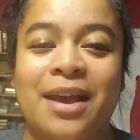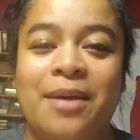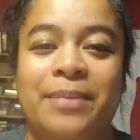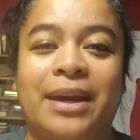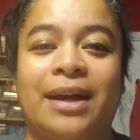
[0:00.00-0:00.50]

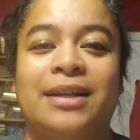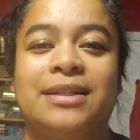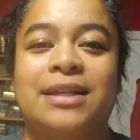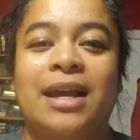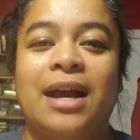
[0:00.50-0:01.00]

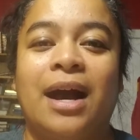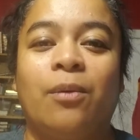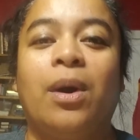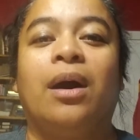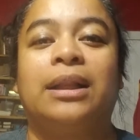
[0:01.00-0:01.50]
because,
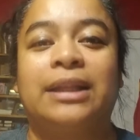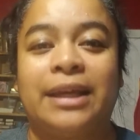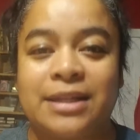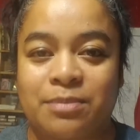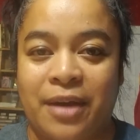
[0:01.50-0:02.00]
well,
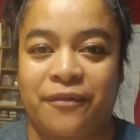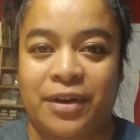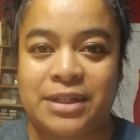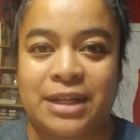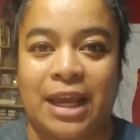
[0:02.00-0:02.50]
Aaliyah is my
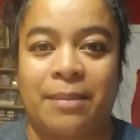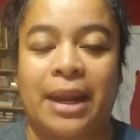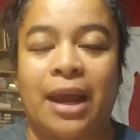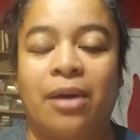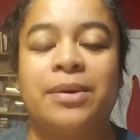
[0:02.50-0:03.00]
first name, and
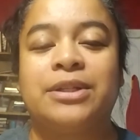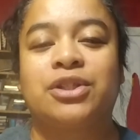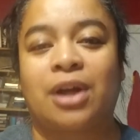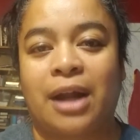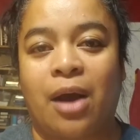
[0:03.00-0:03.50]
I always
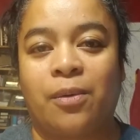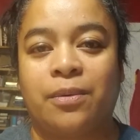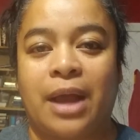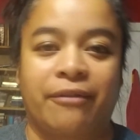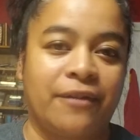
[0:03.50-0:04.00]
start out
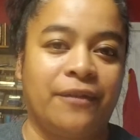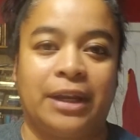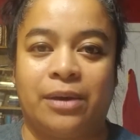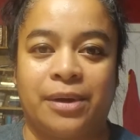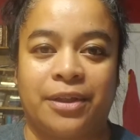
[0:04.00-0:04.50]
every
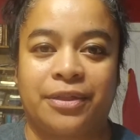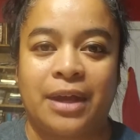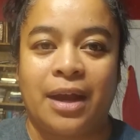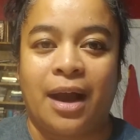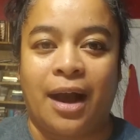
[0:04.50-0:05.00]
video with
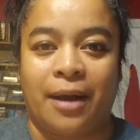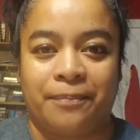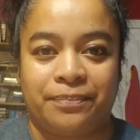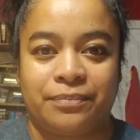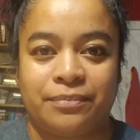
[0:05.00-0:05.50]

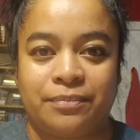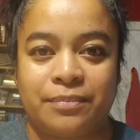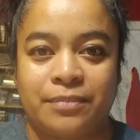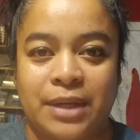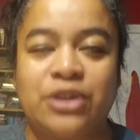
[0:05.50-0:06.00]

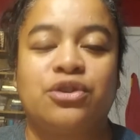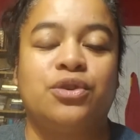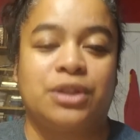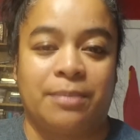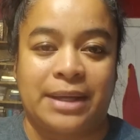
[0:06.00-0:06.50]

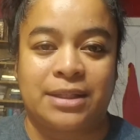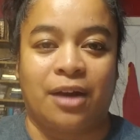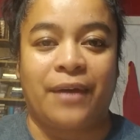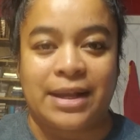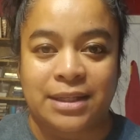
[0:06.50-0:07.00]
introducing myself
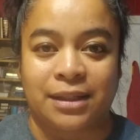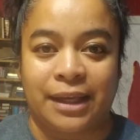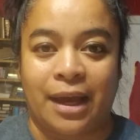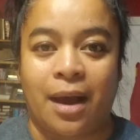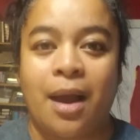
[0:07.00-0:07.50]
as
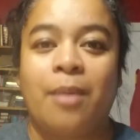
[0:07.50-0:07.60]
Aaliyah.